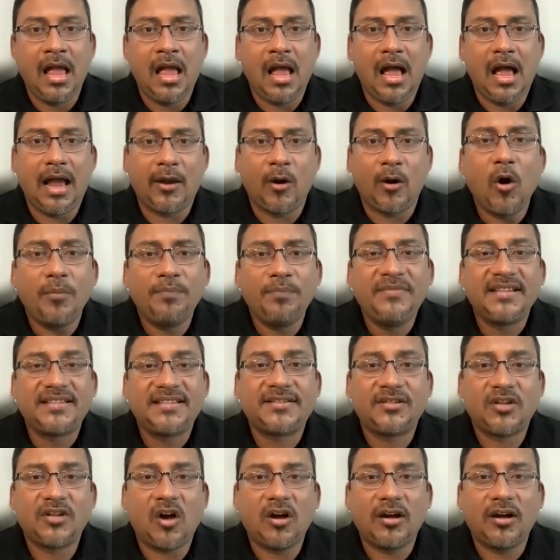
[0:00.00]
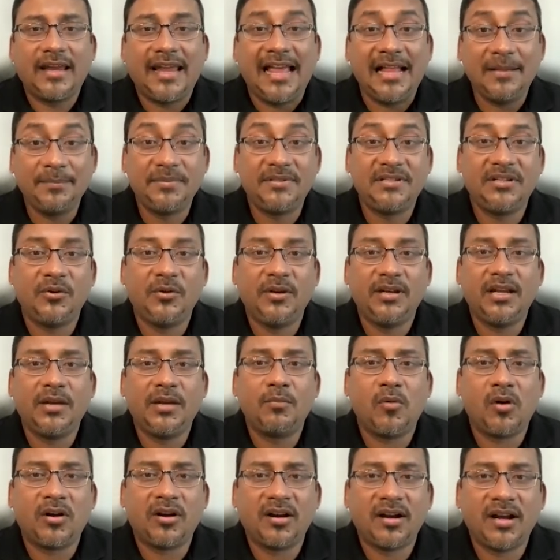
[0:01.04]
I hope this talk helps you in your
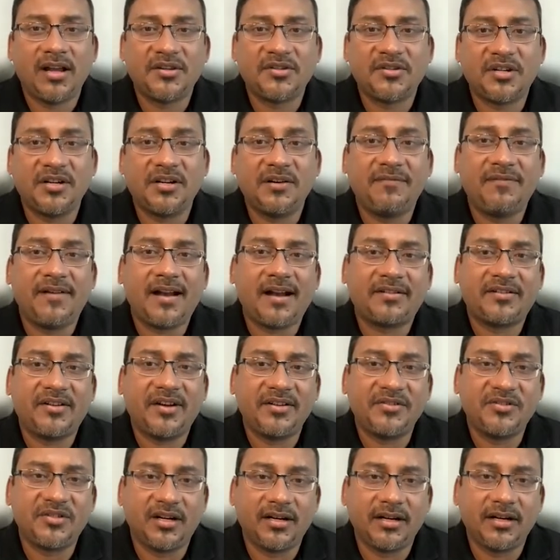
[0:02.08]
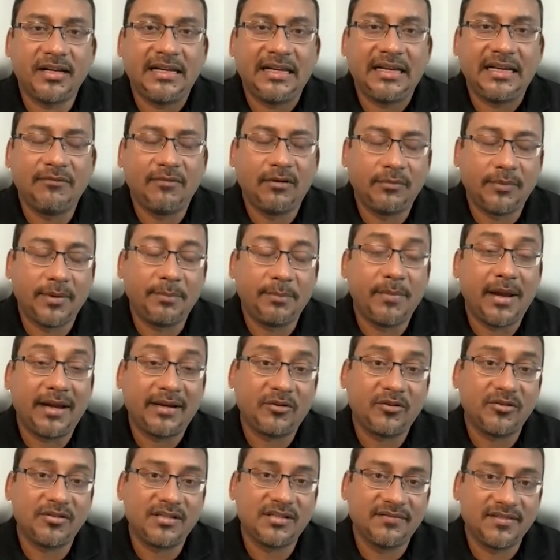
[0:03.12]
modernization and refactoring journey involving
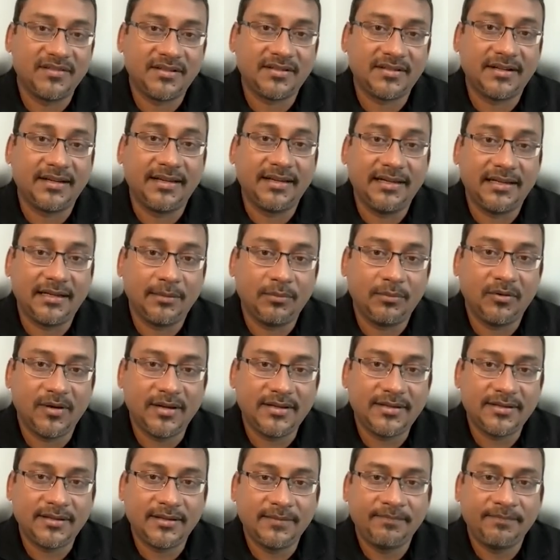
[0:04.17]
microservices and AWS.